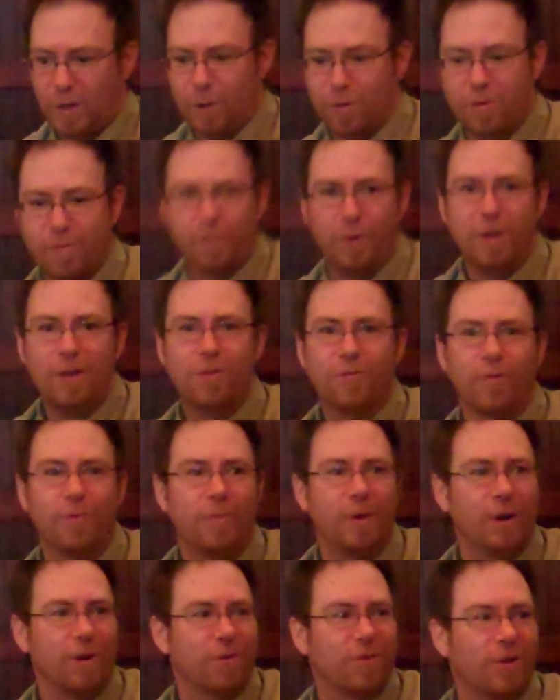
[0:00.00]
There's a place for
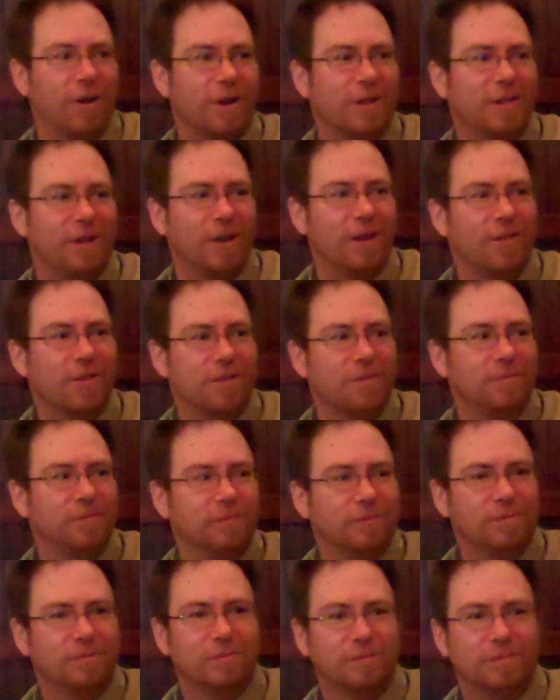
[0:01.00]
beers like these,
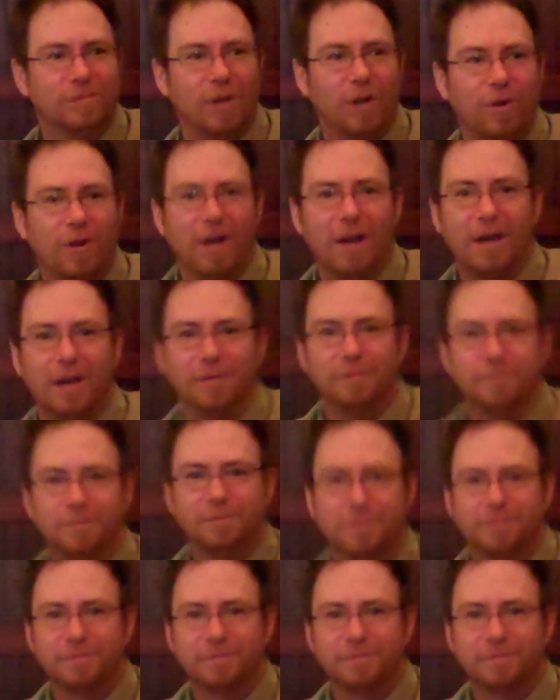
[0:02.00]
no doubt.